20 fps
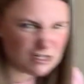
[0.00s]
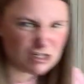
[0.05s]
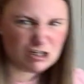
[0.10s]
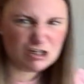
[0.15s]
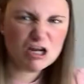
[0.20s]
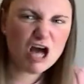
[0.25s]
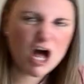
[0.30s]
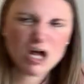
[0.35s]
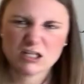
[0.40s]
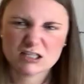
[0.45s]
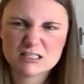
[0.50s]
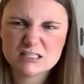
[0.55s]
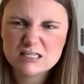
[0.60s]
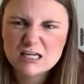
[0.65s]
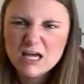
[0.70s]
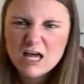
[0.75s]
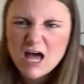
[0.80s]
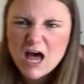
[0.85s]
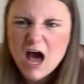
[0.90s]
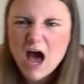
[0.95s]
not.
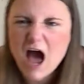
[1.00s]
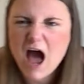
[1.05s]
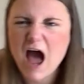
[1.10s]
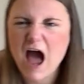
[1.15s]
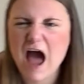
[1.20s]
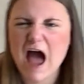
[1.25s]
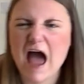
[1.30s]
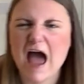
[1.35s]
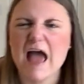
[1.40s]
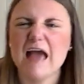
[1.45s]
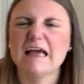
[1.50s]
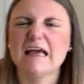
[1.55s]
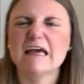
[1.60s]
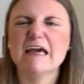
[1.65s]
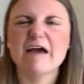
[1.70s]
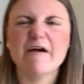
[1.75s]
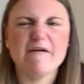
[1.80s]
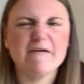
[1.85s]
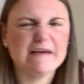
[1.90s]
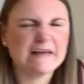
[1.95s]
I'm
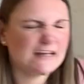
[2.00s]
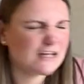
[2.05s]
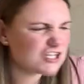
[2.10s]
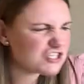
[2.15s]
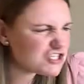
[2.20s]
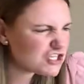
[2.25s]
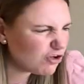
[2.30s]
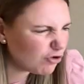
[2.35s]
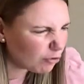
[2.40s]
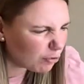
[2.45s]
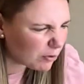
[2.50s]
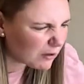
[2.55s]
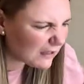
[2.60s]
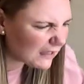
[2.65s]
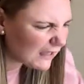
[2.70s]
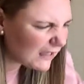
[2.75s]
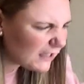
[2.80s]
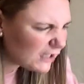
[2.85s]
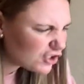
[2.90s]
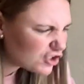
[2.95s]
going to
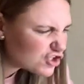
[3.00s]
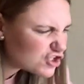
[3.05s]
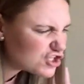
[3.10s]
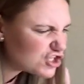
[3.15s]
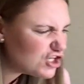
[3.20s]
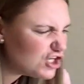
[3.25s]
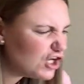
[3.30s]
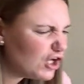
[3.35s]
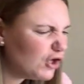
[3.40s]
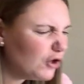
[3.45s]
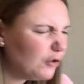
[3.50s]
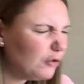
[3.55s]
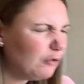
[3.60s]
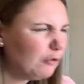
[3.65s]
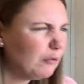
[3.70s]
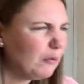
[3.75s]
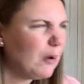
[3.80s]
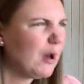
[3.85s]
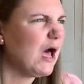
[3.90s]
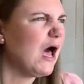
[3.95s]
eat
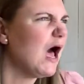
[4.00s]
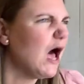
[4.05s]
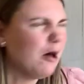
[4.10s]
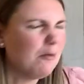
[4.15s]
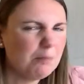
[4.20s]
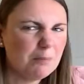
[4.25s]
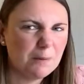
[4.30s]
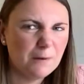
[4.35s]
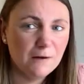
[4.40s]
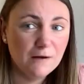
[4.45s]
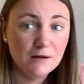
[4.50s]
you up.